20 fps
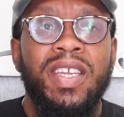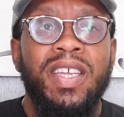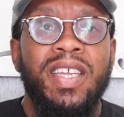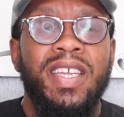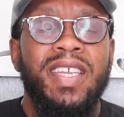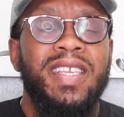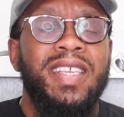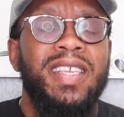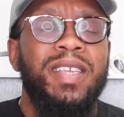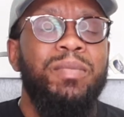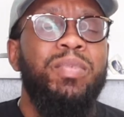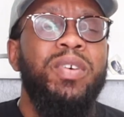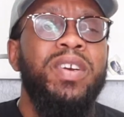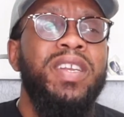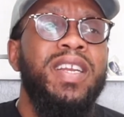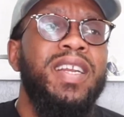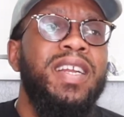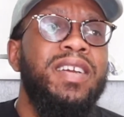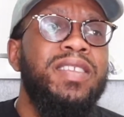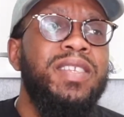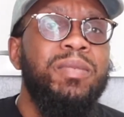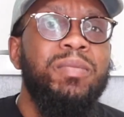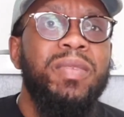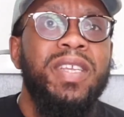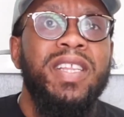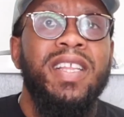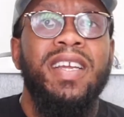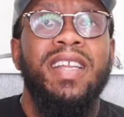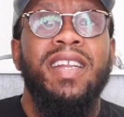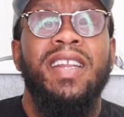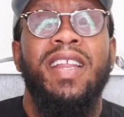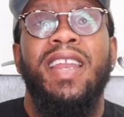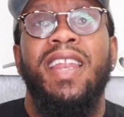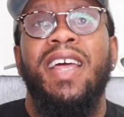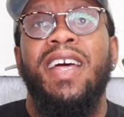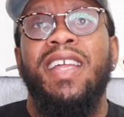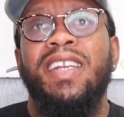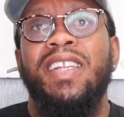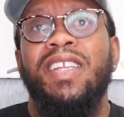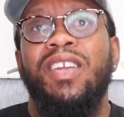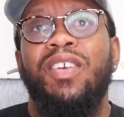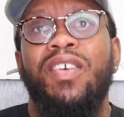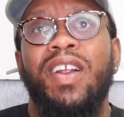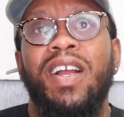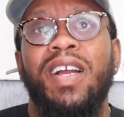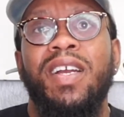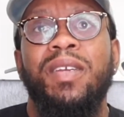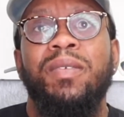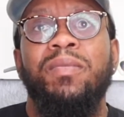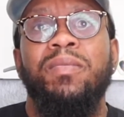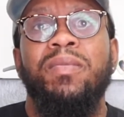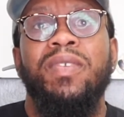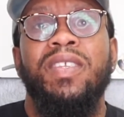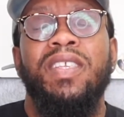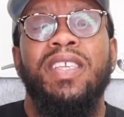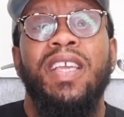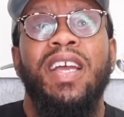he pointed out to me that a lot of the crimes